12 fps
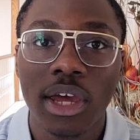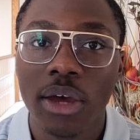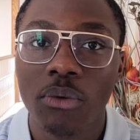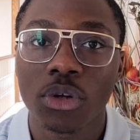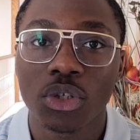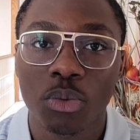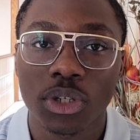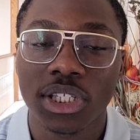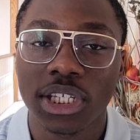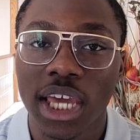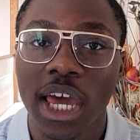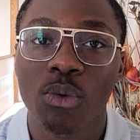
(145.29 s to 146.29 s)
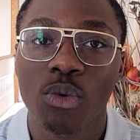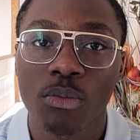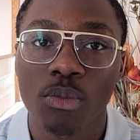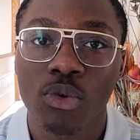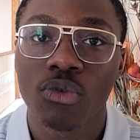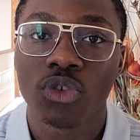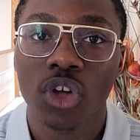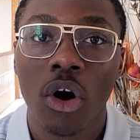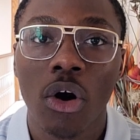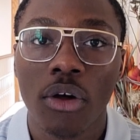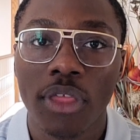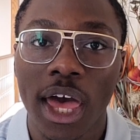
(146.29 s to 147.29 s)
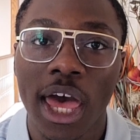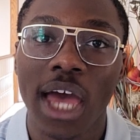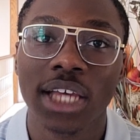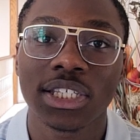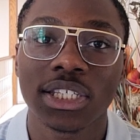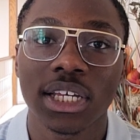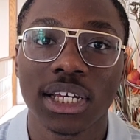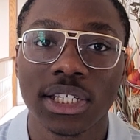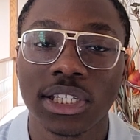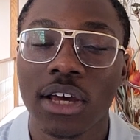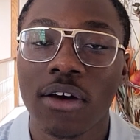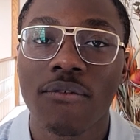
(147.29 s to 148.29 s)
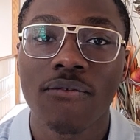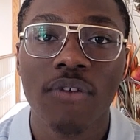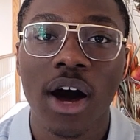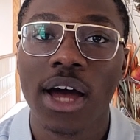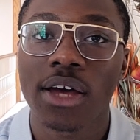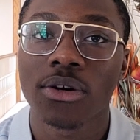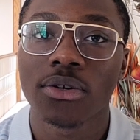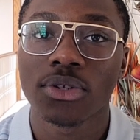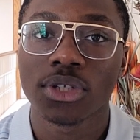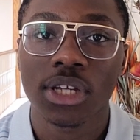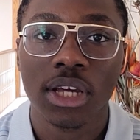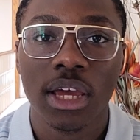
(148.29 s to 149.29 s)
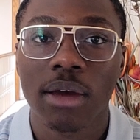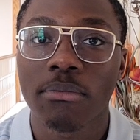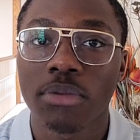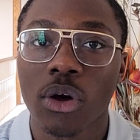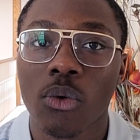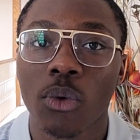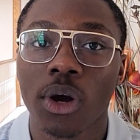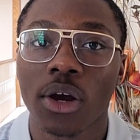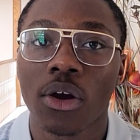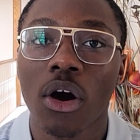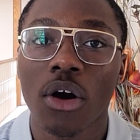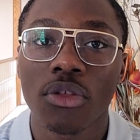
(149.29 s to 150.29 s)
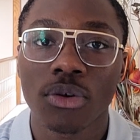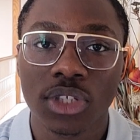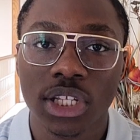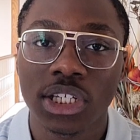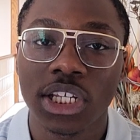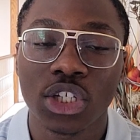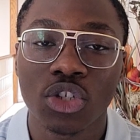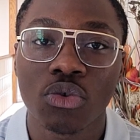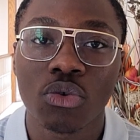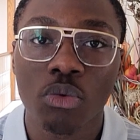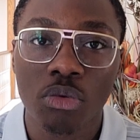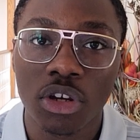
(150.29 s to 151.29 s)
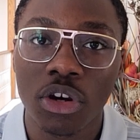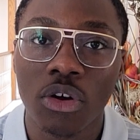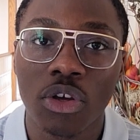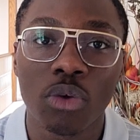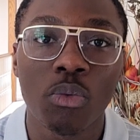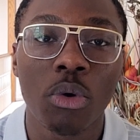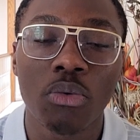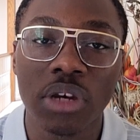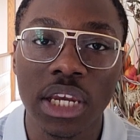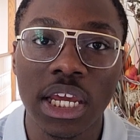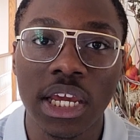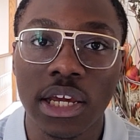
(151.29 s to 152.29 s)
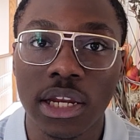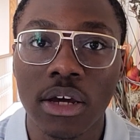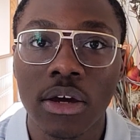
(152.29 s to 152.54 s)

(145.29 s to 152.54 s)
which once again removes all that excess files and bloatware, all those things that you won't need